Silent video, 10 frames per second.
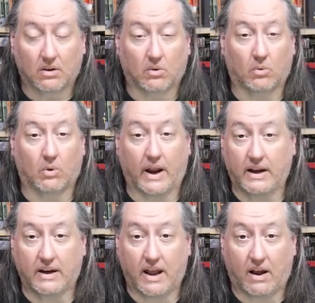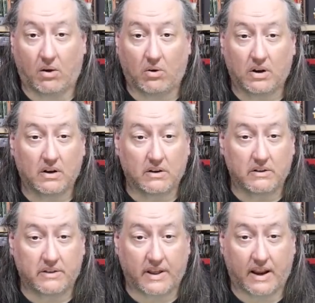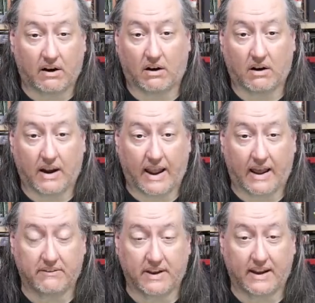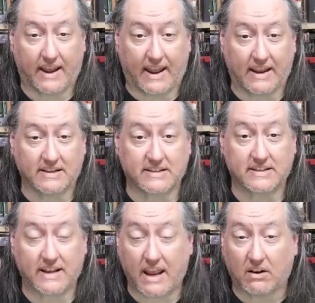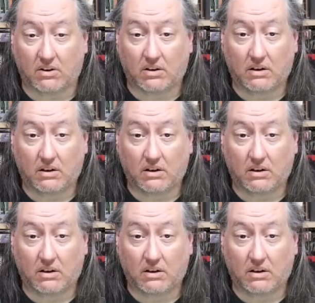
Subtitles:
right now they are having a sale